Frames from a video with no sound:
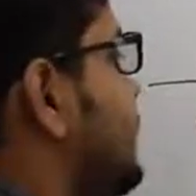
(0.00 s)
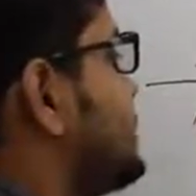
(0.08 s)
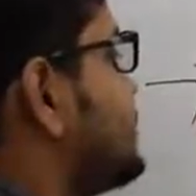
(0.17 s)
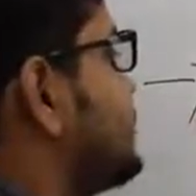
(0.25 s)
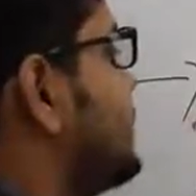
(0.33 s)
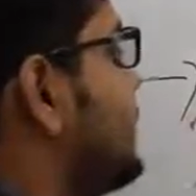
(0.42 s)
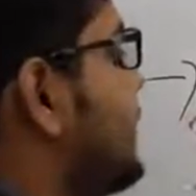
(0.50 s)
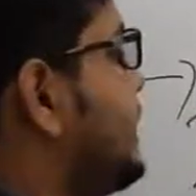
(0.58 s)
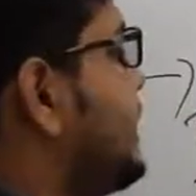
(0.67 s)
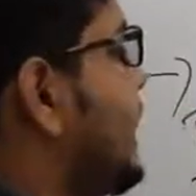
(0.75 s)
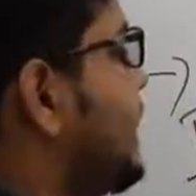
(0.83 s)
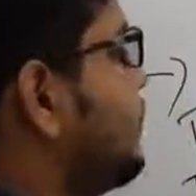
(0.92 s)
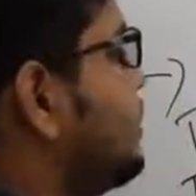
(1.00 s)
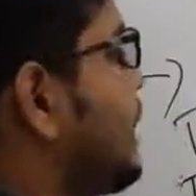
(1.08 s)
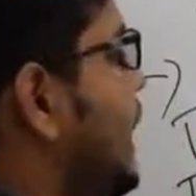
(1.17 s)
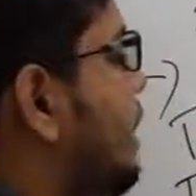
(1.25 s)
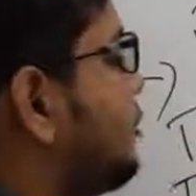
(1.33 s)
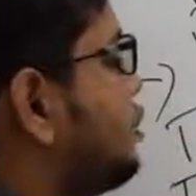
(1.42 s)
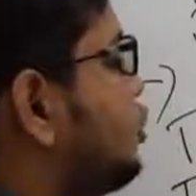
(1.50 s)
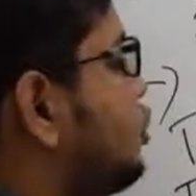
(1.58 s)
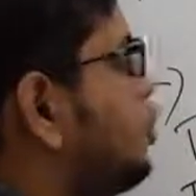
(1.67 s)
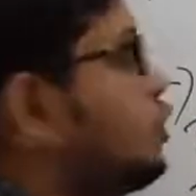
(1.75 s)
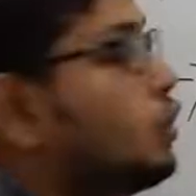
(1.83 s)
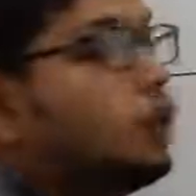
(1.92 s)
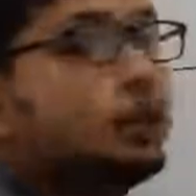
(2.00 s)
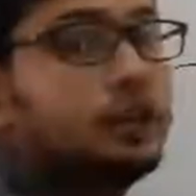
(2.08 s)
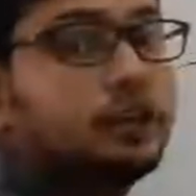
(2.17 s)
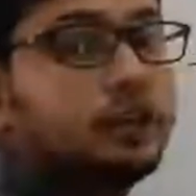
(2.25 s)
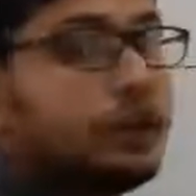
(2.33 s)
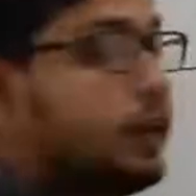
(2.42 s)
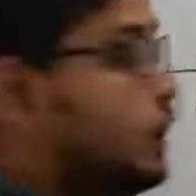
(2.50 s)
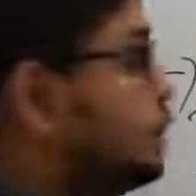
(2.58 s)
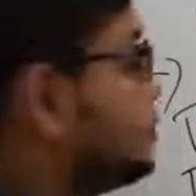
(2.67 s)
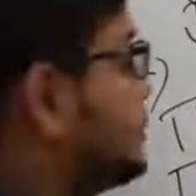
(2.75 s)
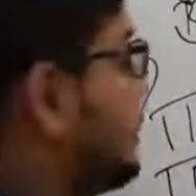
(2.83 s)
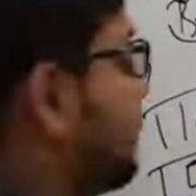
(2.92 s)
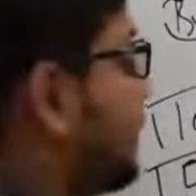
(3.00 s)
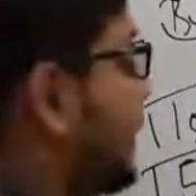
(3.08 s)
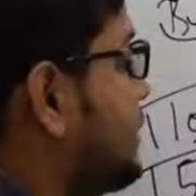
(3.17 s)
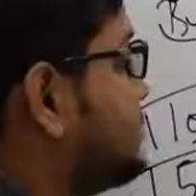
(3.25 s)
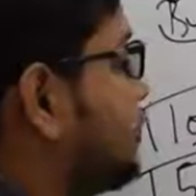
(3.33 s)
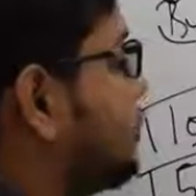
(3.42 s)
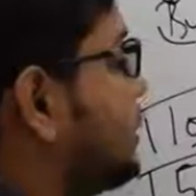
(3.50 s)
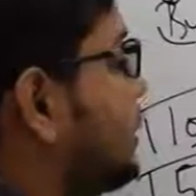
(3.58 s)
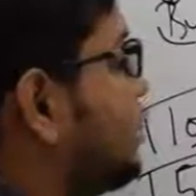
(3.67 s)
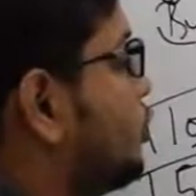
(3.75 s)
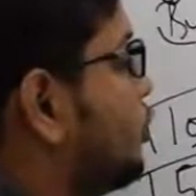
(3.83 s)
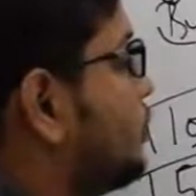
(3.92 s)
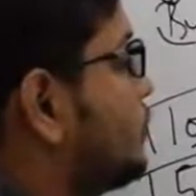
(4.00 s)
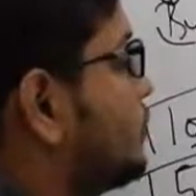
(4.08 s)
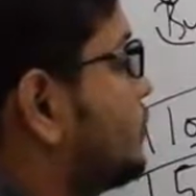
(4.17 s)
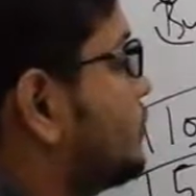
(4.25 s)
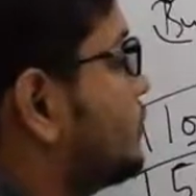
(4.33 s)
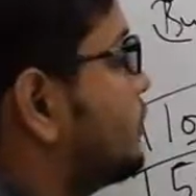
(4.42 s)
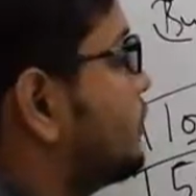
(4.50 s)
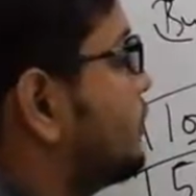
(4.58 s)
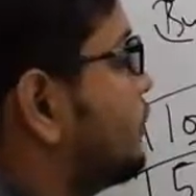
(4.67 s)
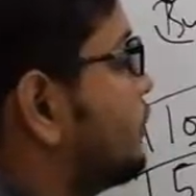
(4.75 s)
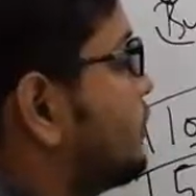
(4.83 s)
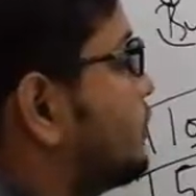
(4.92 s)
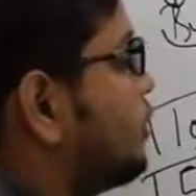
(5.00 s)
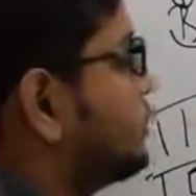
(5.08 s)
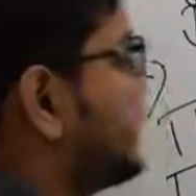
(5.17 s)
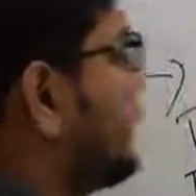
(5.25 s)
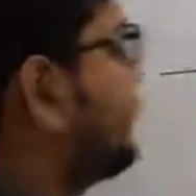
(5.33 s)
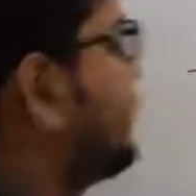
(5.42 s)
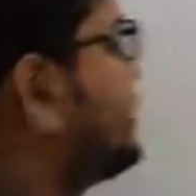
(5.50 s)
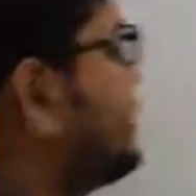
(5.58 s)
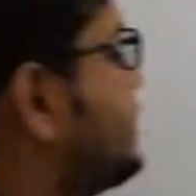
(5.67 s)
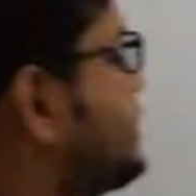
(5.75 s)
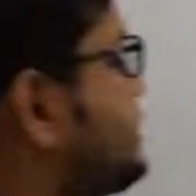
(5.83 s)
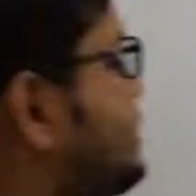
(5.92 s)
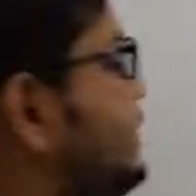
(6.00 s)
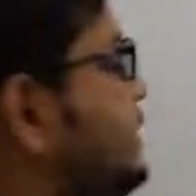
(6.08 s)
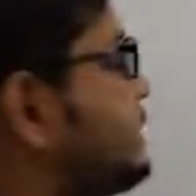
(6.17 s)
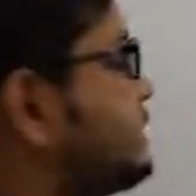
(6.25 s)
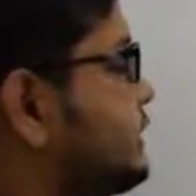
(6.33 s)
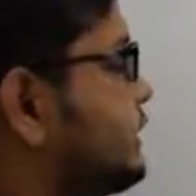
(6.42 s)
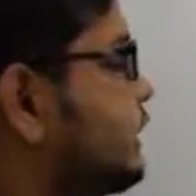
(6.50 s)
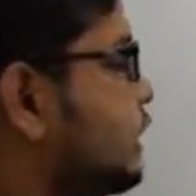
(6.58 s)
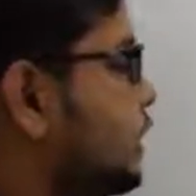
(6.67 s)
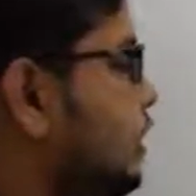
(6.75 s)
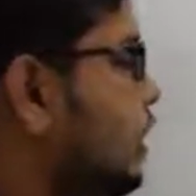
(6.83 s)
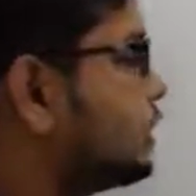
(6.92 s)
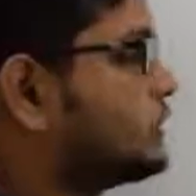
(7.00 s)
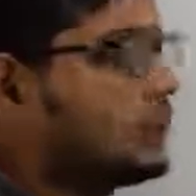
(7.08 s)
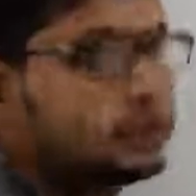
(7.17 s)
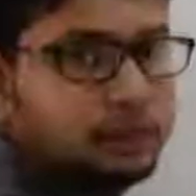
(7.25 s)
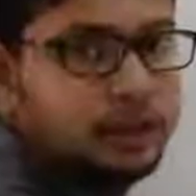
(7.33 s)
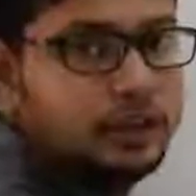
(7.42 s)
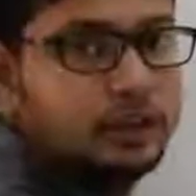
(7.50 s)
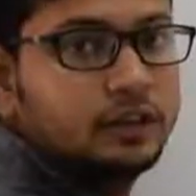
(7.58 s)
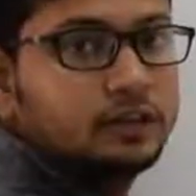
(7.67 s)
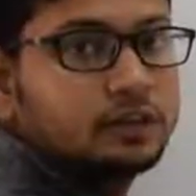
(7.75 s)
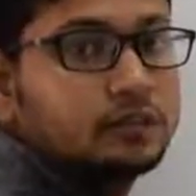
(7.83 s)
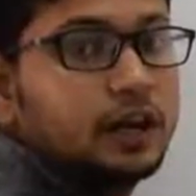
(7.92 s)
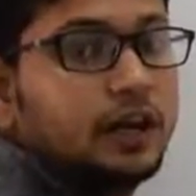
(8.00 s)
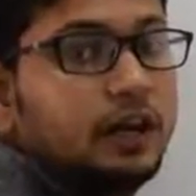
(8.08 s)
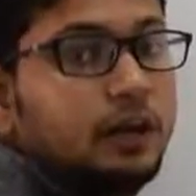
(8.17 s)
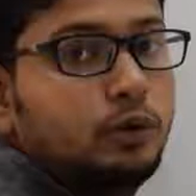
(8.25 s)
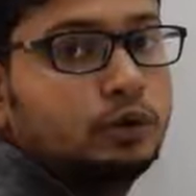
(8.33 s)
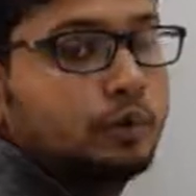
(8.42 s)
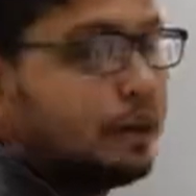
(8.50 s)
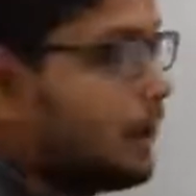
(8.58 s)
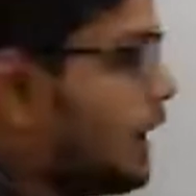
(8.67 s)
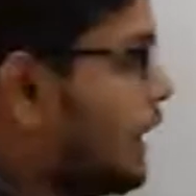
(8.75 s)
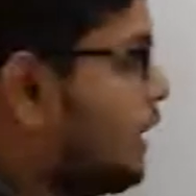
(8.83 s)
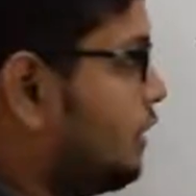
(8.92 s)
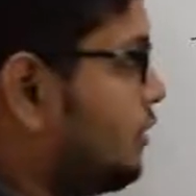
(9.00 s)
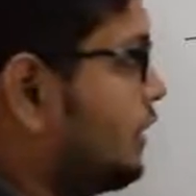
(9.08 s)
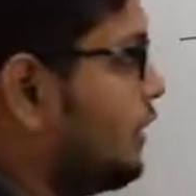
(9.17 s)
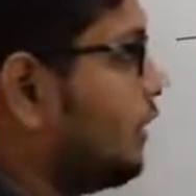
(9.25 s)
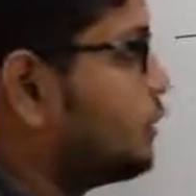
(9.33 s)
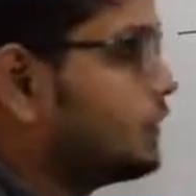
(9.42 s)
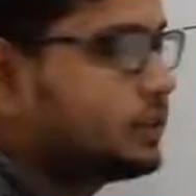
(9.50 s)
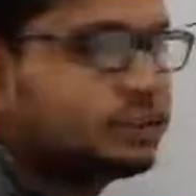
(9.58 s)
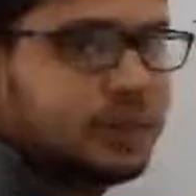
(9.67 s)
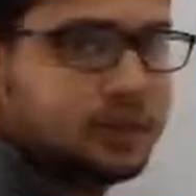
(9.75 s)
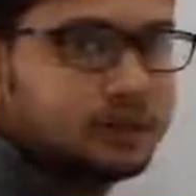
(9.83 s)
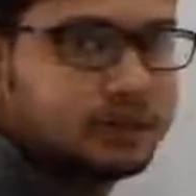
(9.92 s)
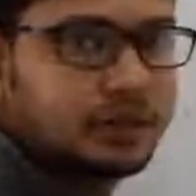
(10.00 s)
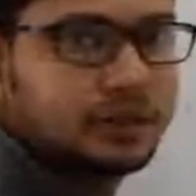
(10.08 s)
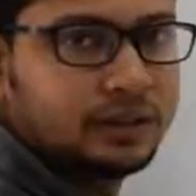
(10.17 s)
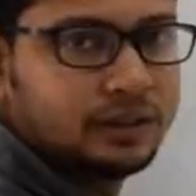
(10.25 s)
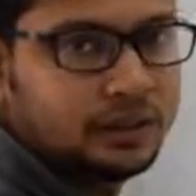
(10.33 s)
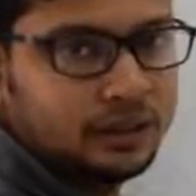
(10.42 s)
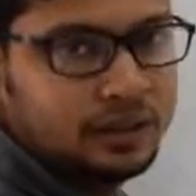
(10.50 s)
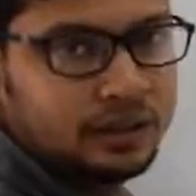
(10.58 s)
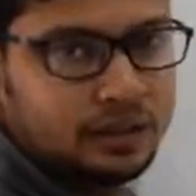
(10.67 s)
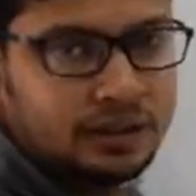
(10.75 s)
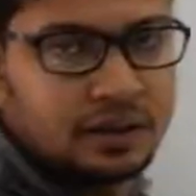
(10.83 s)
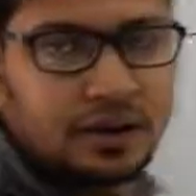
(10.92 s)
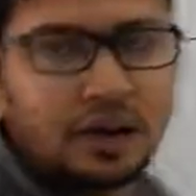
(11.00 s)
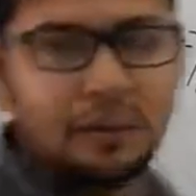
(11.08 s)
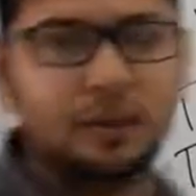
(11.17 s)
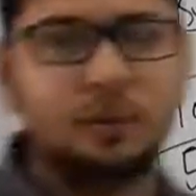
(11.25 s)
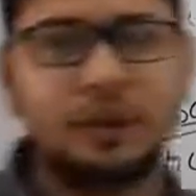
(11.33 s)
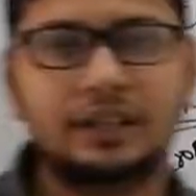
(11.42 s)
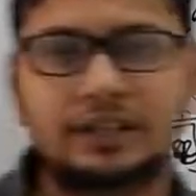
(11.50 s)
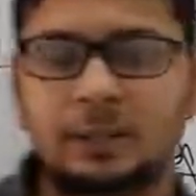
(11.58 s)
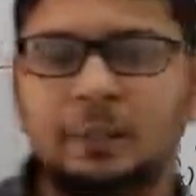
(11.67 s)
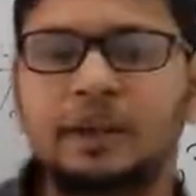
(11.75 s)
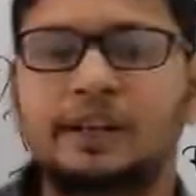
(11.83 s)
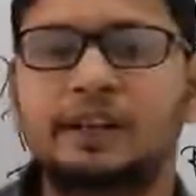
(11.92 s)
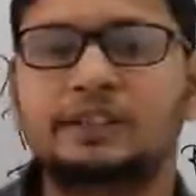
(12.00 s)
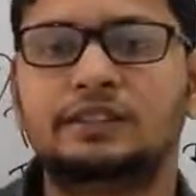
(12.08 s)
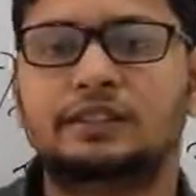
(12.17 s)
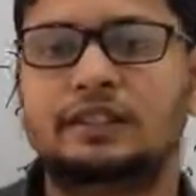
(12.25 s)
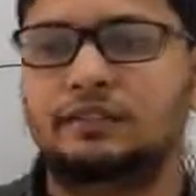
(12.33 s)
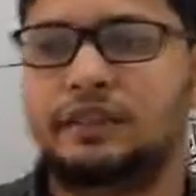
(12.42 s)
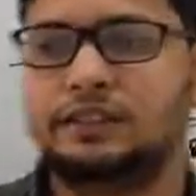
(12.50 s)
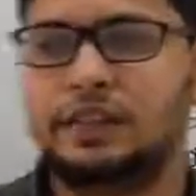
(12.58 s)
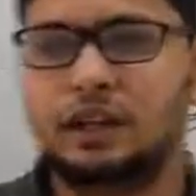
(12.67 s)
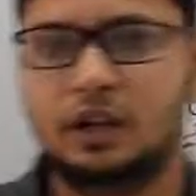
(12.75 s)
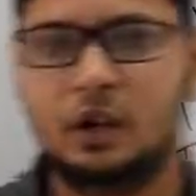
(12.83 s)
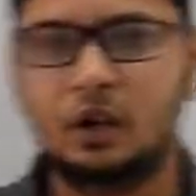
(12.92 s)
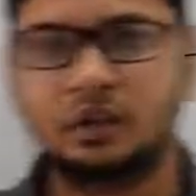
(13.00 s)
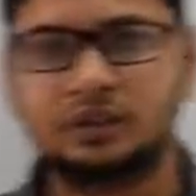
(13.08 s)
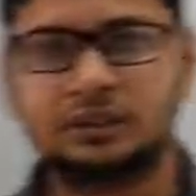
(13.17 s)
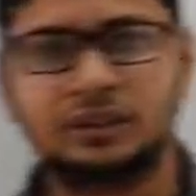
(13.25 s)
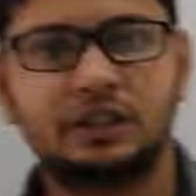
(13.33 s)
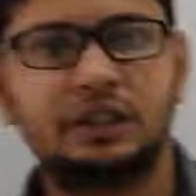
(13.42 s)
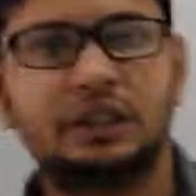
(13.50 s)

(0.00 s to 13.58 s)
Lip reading: still he will have to reduce the price of that good, because after GST his loss has been reduced by half. Now this is absurd. I mean, when somebody is facing loss,